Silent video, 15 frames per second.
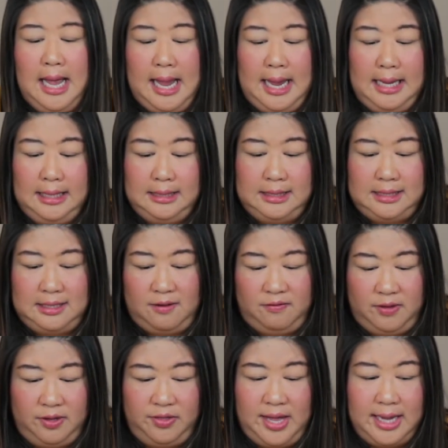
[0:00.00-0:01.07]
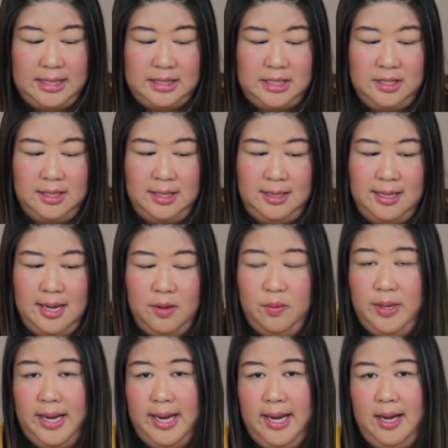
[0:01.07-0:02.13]
and stuff like that, so then that
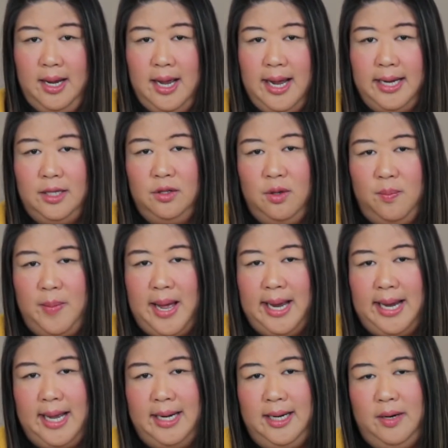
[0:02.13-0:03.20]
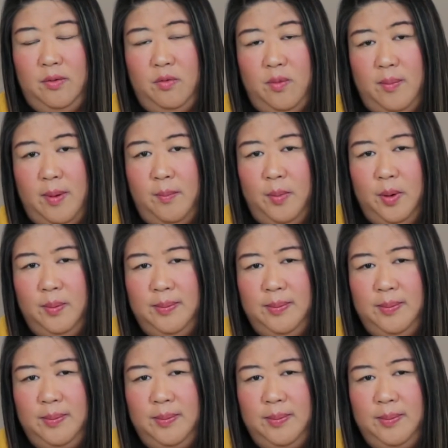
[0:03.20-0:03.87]
way I can look back at it and remember.